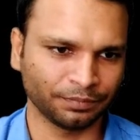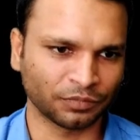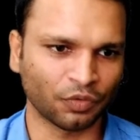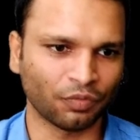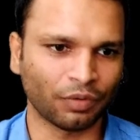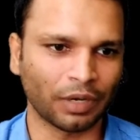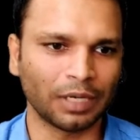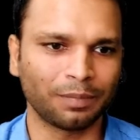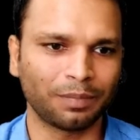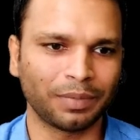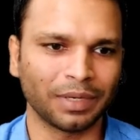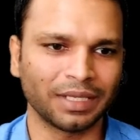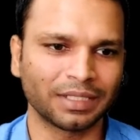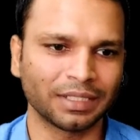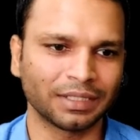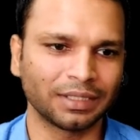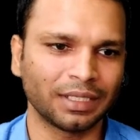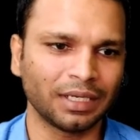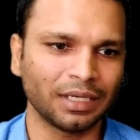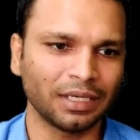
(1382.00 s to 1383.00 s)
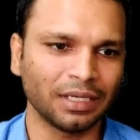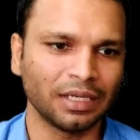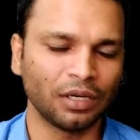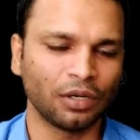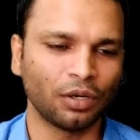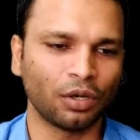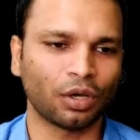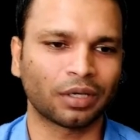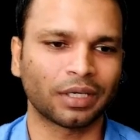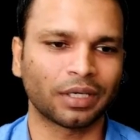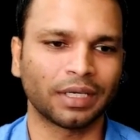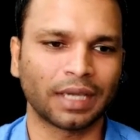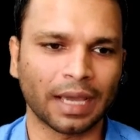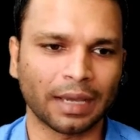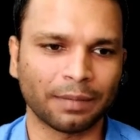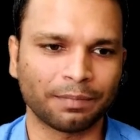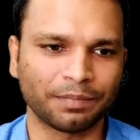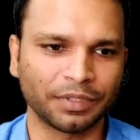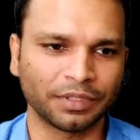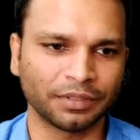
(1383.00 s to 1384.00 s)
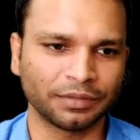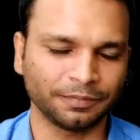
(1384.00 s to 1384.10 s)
while placing the locking cap.